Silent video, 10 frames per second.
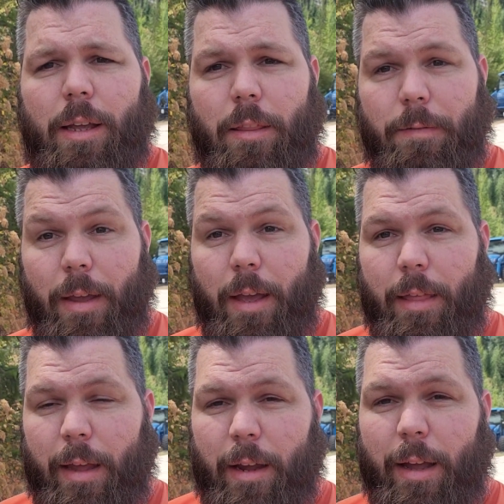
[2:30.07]
And the
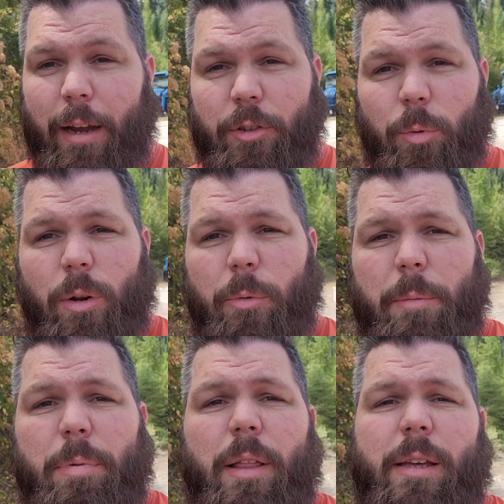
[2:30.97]
VA, they actually want to
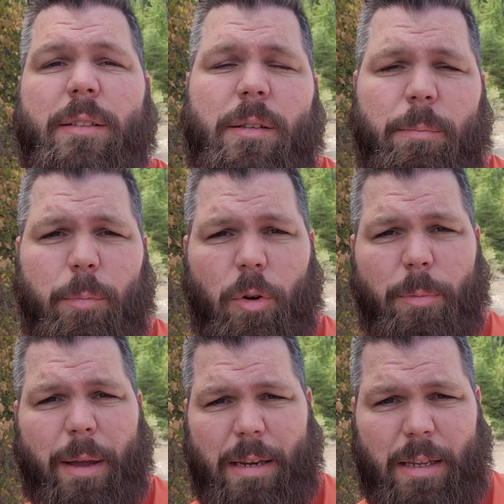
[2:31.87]
replace
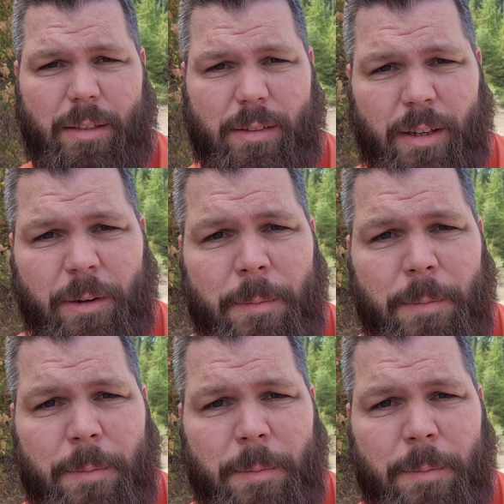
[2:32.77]
both my knees.